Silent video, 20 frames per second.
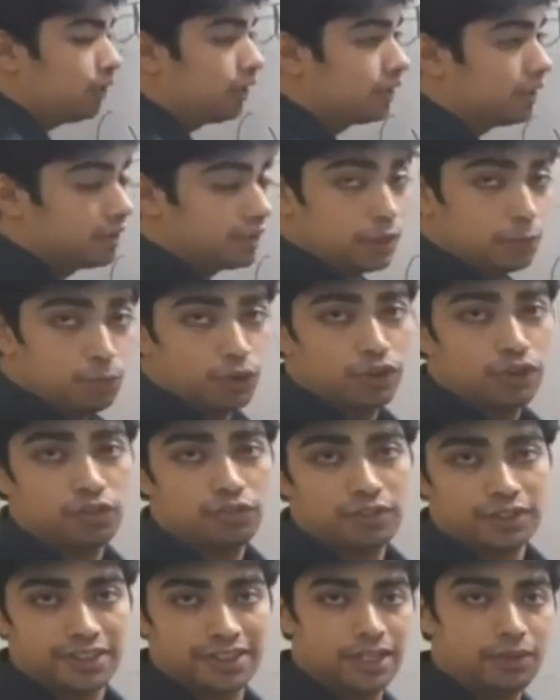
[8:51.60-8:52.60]
another point
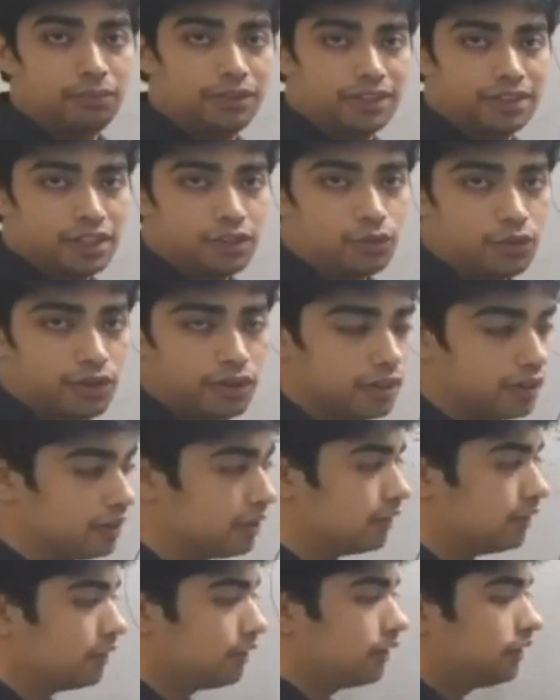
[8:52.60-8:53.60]
of the same reservoir
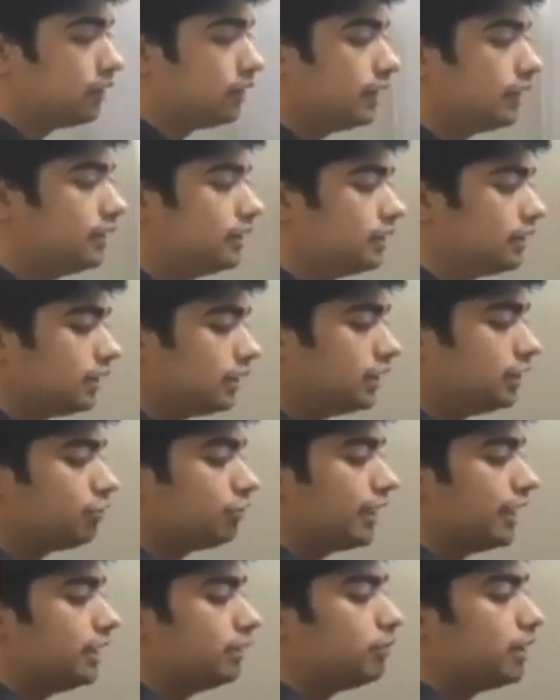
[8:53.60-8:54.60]
is
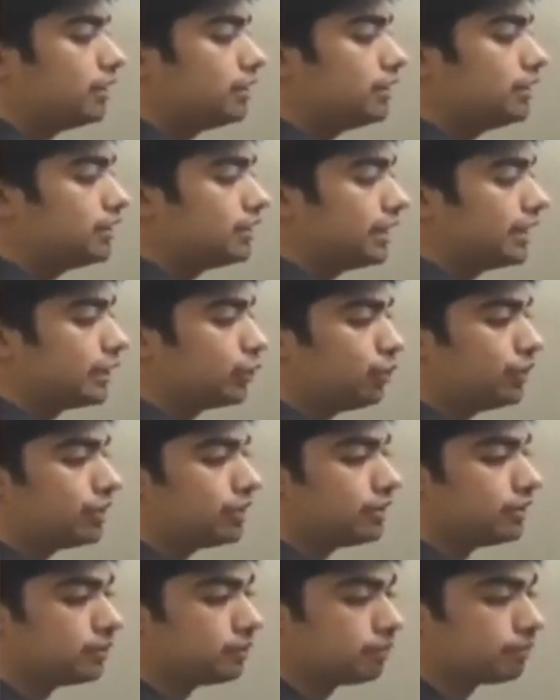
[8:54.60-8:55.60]
defined by this
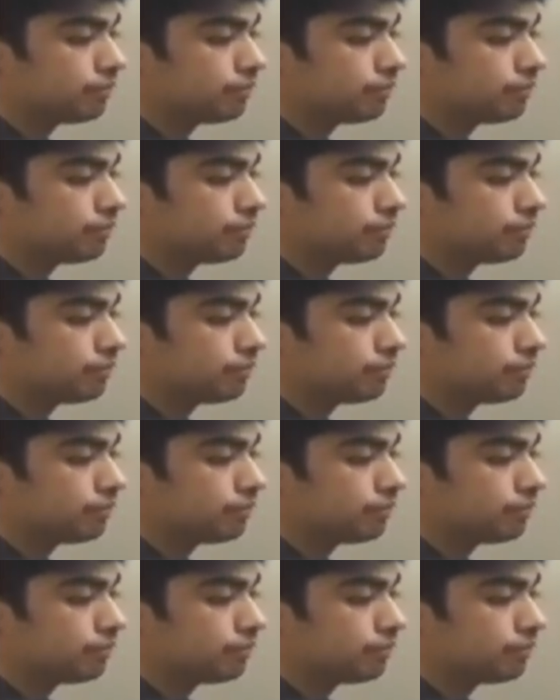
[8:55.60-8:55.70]
equation.